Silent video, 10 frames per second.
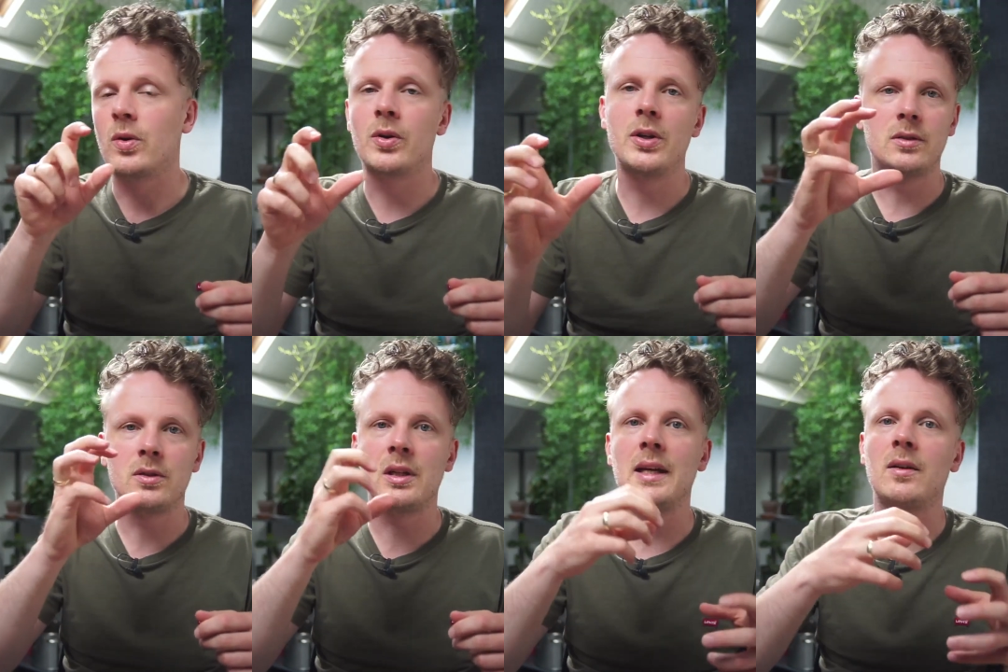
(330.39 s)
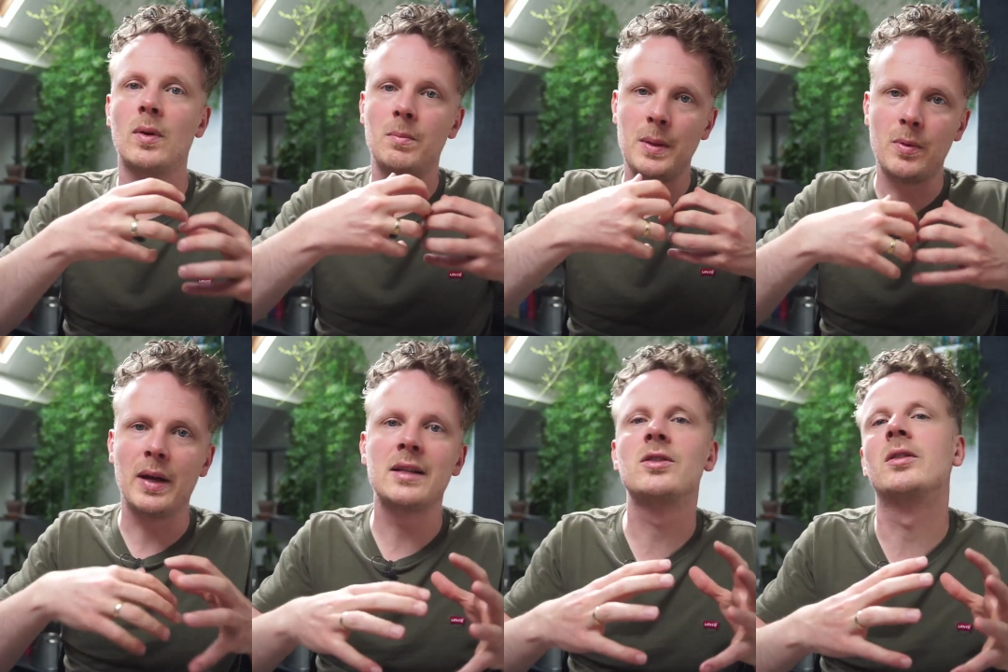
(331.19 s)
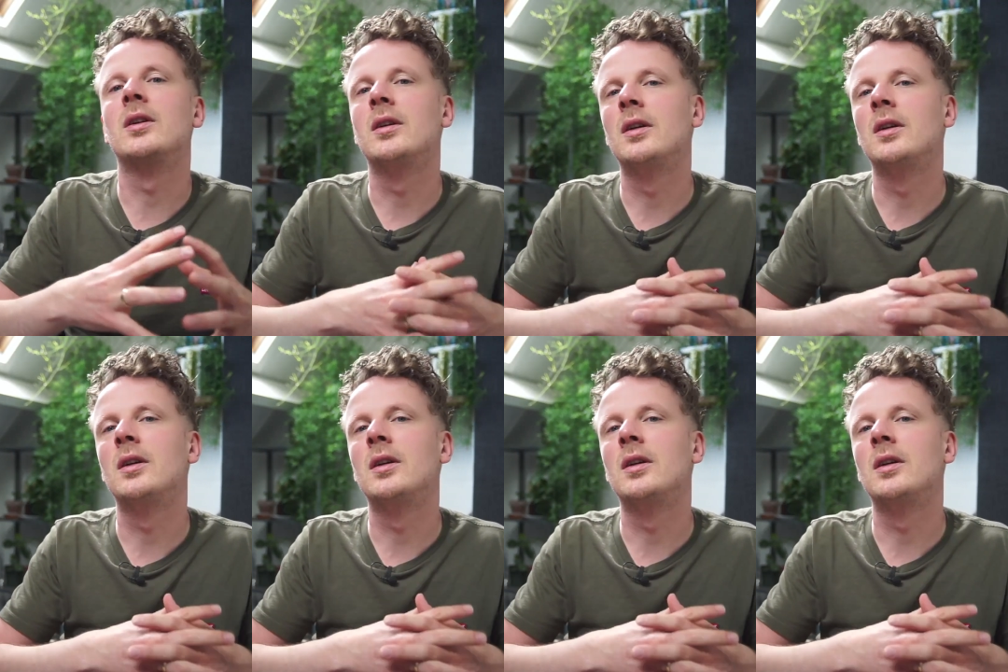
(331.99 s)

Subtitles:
or you could click when people enter